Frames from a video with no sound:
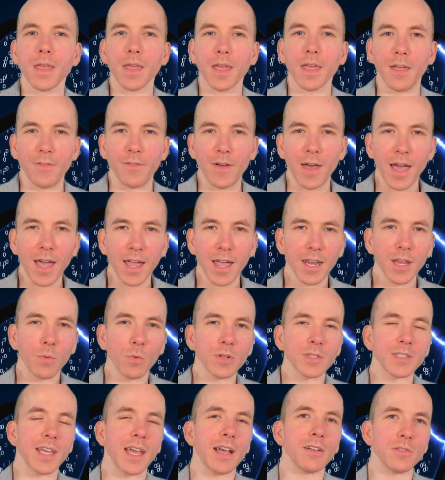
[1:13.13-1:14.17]
If
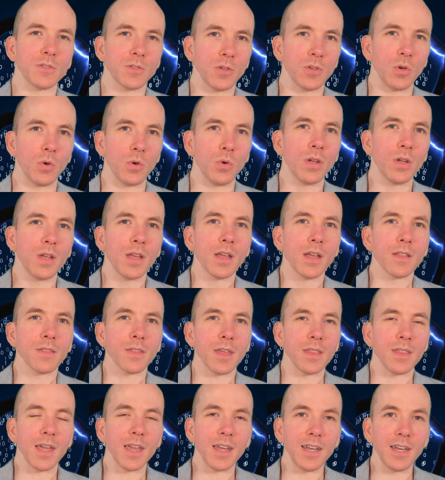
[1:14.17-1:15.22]
anyone tells you
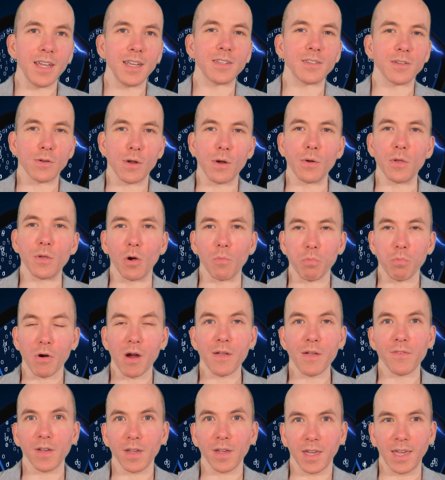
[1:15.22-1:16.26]
that they need to know your
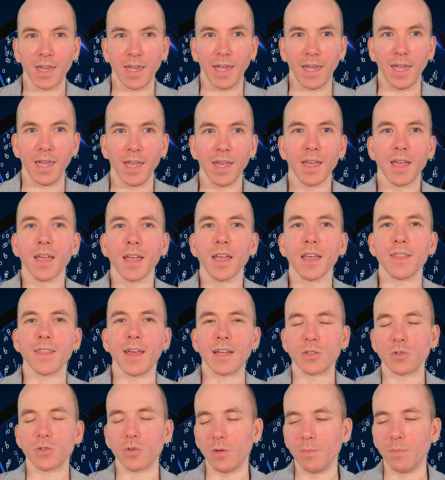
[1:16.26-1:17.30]
private key,
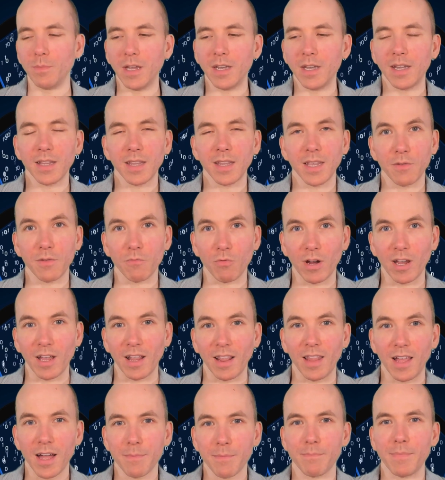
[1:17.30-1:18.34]
that should immediately ring
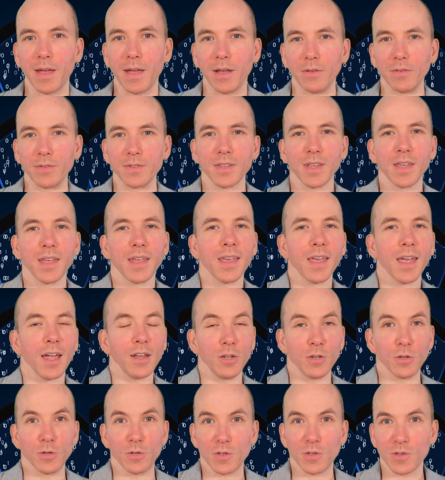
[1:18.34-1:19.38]
alarm bells
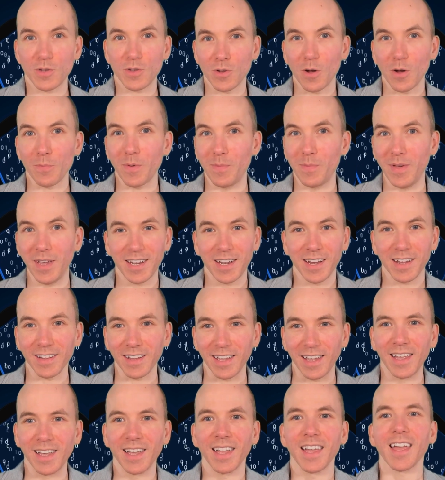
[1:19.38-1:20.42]
and you should stop
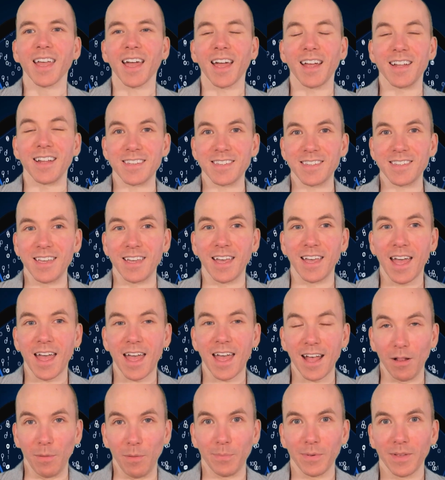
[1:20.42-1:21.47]
immediately and seek
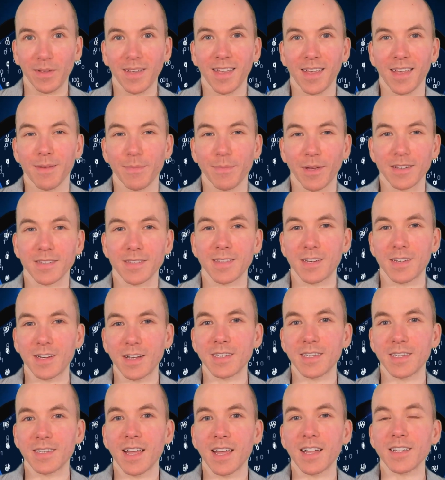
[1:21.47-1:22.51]
help because the
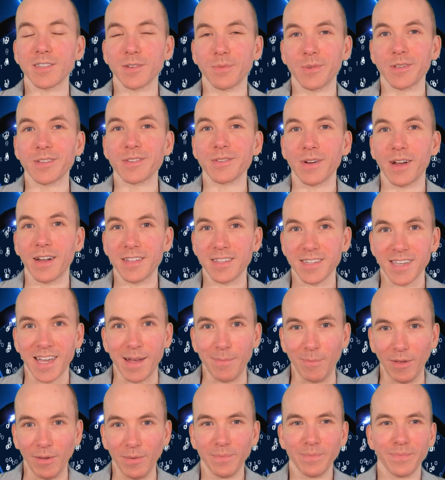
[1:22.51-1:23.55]
chances are someone's trying to
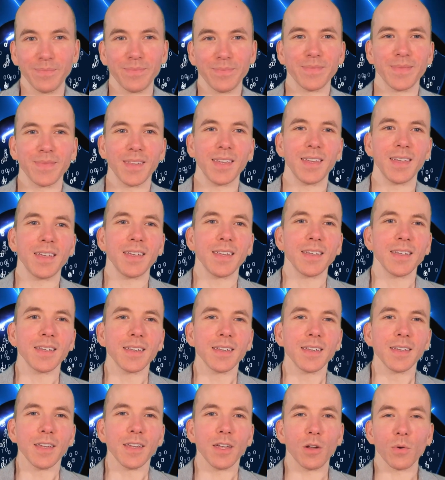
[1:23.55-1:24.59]
scam you.
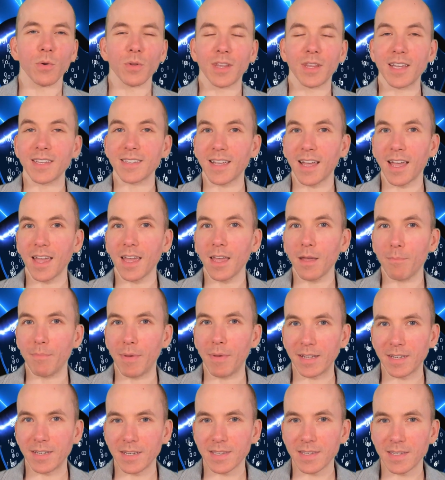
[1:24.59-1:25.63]
You know what they say
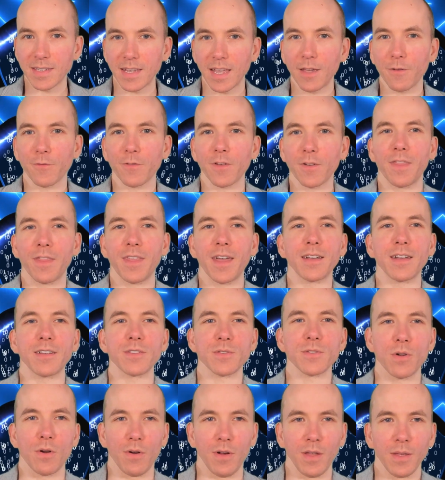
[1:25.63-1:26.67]
better safe than
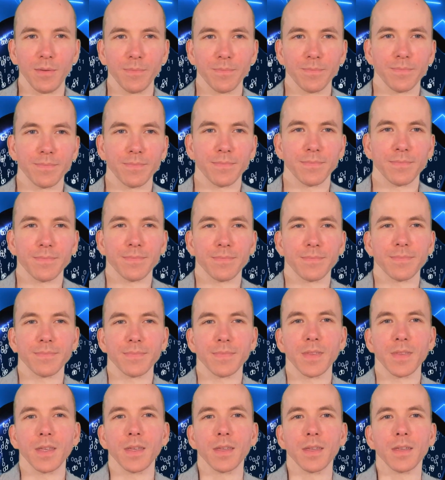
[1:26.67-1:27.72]
sorry.
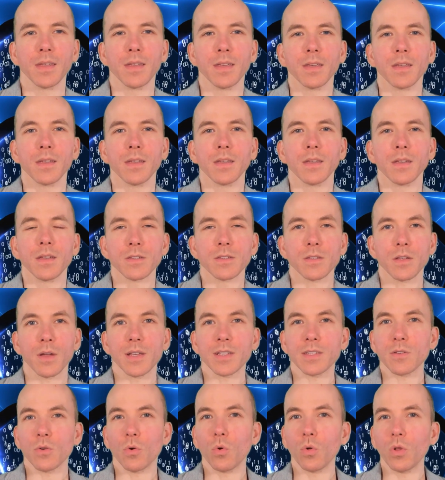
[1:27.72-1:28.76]
So
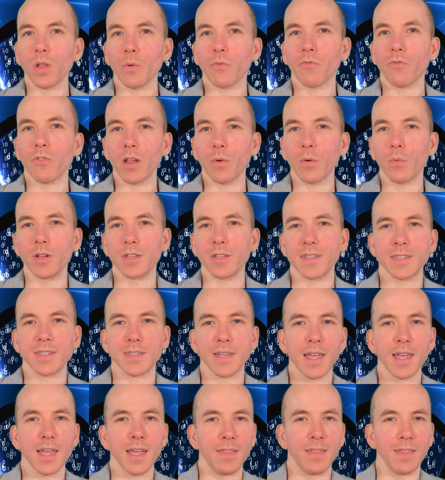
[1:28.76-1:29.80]
that's all I really wanted to
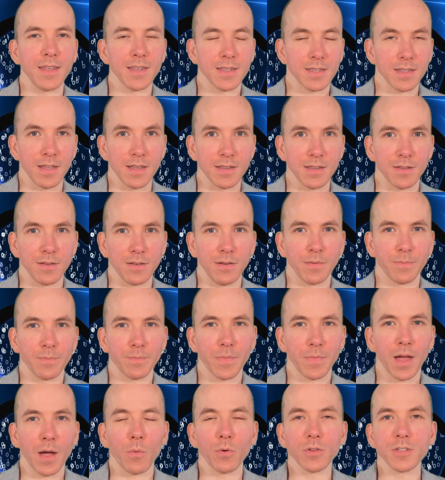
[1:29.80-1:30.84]
say in this lesson.
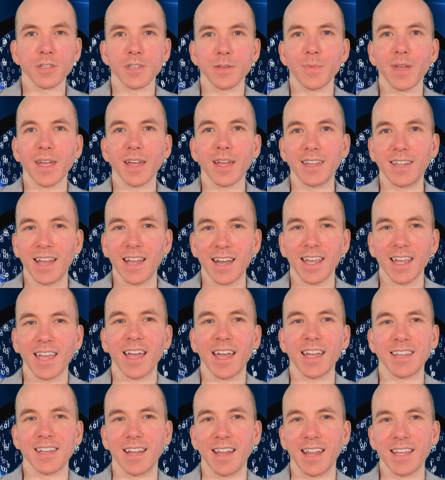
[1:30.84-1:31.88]
I wanted to make a
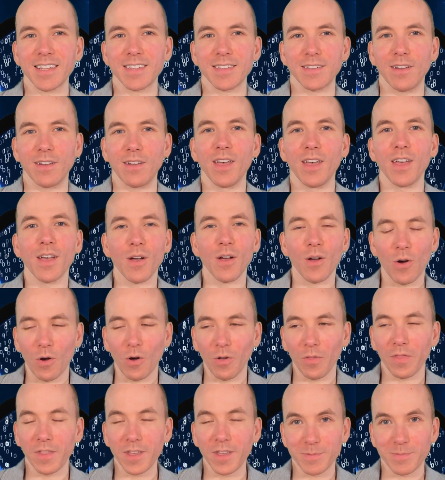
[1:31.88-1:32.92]
dedicated lesson
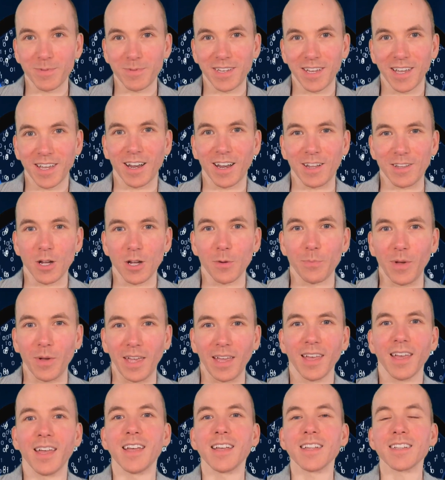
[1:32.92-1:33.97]
on this particular
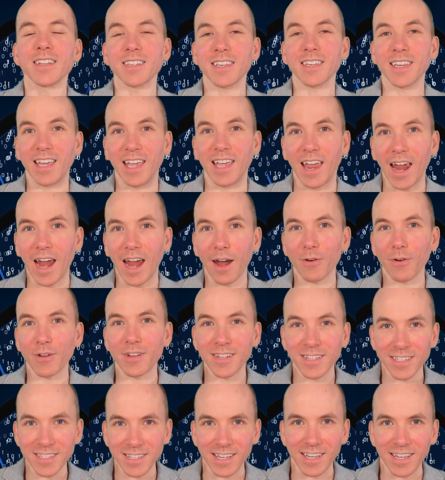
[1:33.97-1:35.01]
topic to
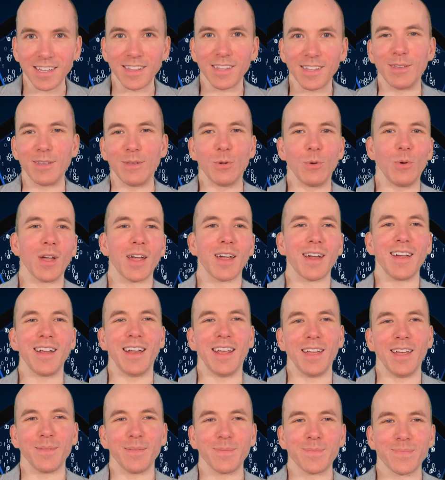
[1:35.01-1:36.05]
guarantee that you
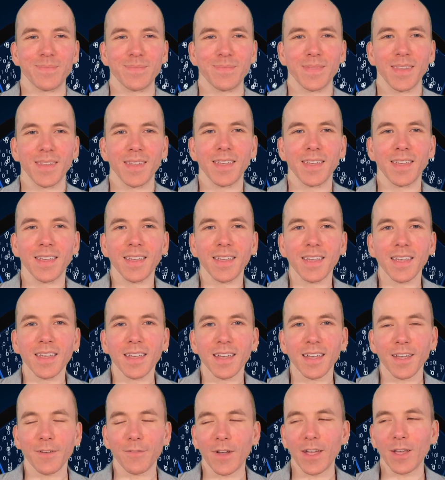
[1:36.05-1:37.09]
heard it.
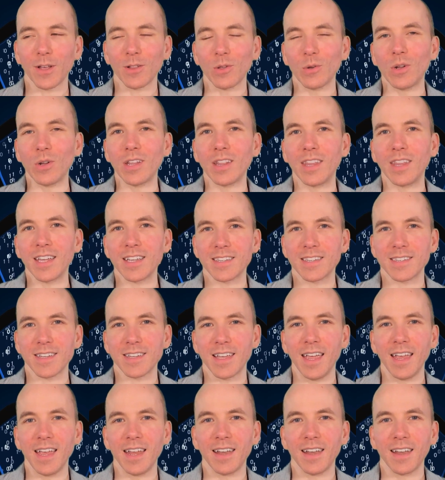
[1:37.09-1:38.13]
If I included this
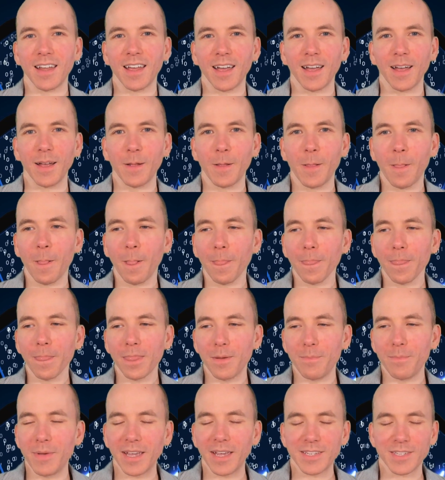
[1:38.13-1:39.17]
in uh,
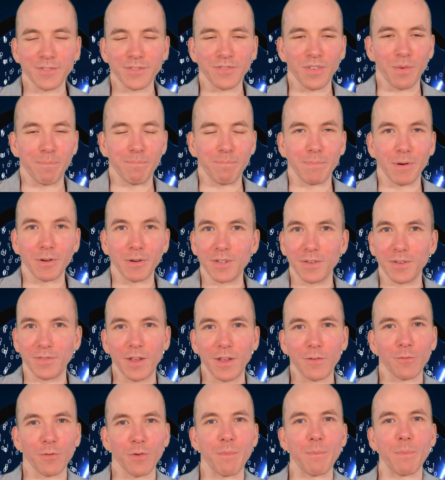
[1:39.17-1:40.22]
the mix of a bunch of
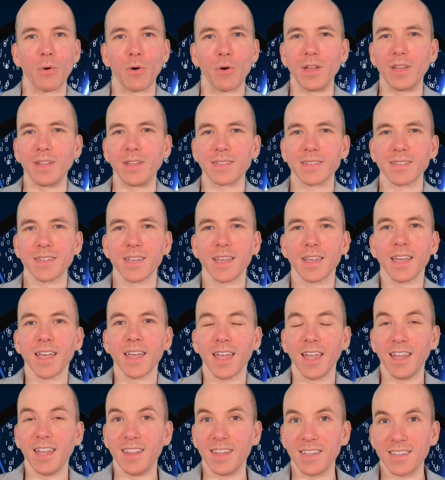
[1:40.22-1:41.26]
different points
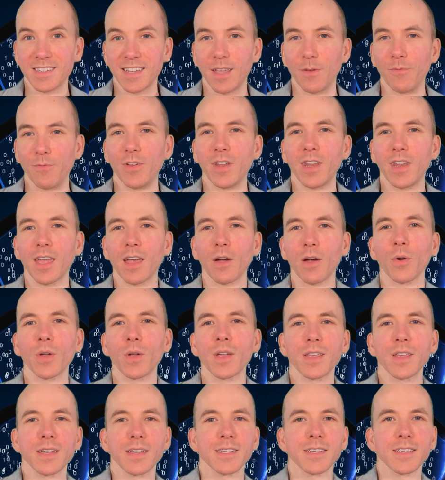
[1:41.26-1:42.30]
in the same
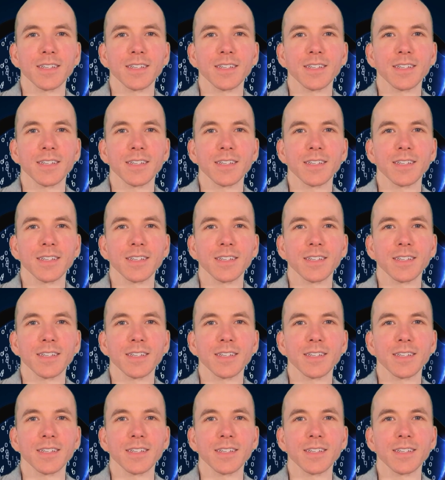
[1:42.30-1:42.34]
video,